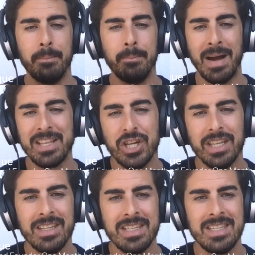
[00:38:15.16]
magic
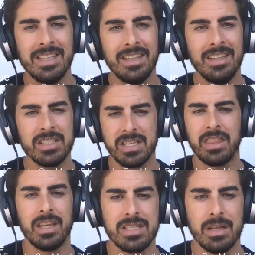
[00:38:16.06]
in the, is in the details, I
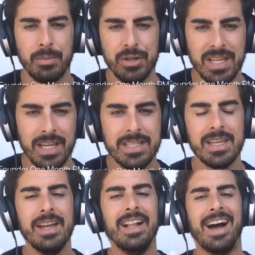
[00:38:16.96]
think is number six.
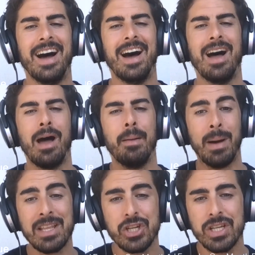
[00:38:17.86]
Uh,
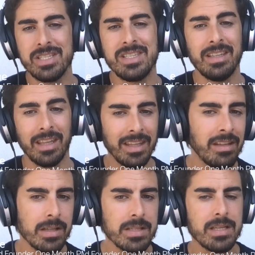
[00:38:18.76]
magic is in the
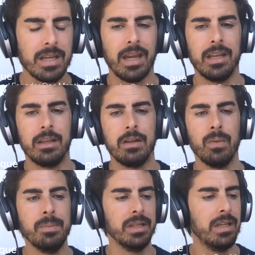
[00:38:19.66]
details. And
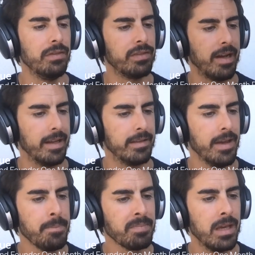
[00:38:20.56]
we believe that
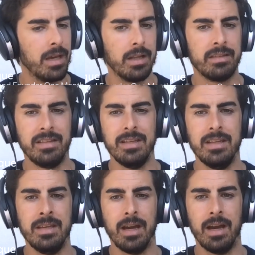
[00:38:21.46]

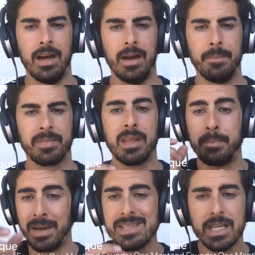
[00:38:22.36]
the um, the
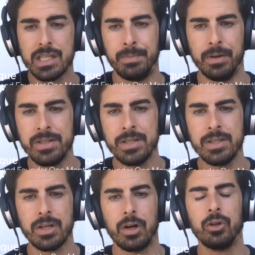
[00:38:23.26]
best
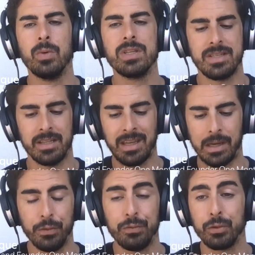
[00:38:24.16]
experiences are the ones that
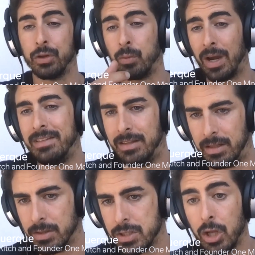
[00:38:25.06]
care for the right
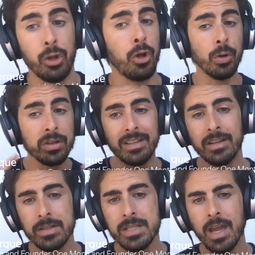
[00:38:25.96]
details. Not all
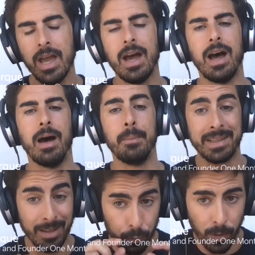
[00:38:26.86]
details, uh,
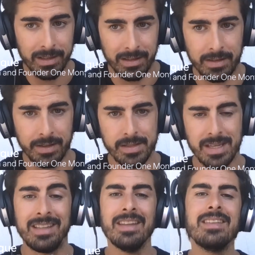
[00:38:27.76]
but the right details.
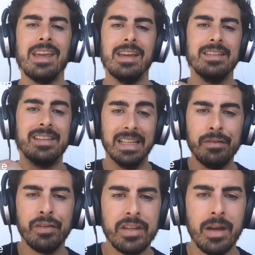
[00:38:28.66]
And then they
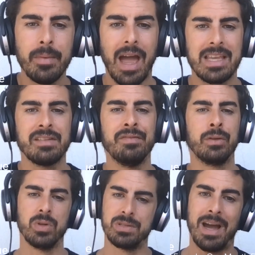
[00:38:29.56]
deliver them as if it
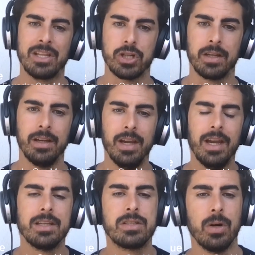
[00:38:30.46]
was magic.
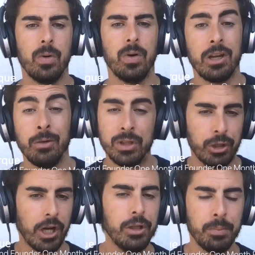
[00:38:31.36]
So I, we
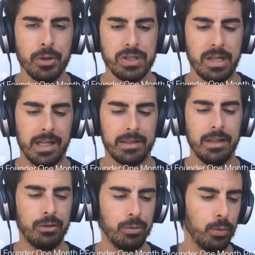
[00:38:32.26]
try to push that
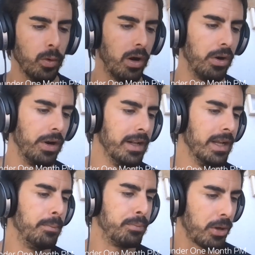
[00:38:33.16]
into our
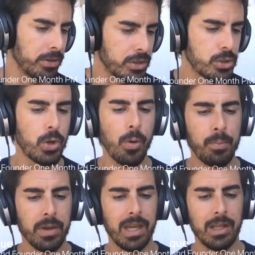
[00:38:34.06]
product
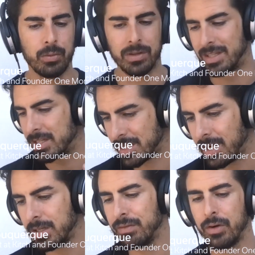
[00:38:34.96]
scoping, into the
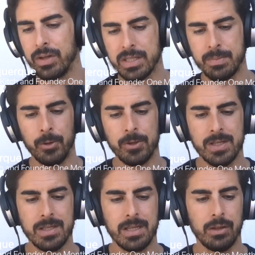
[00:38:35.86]
design of our
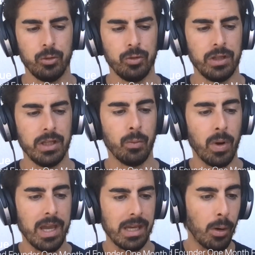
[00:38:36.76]
experiences, into the
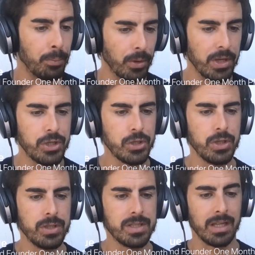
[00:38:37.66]
way
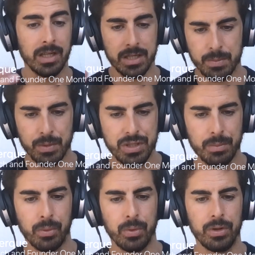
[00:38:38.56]
operations and customer
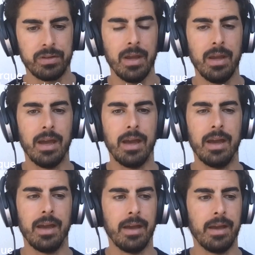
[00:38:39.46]
support
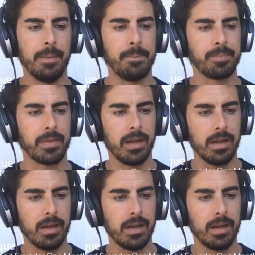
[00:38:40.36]
um,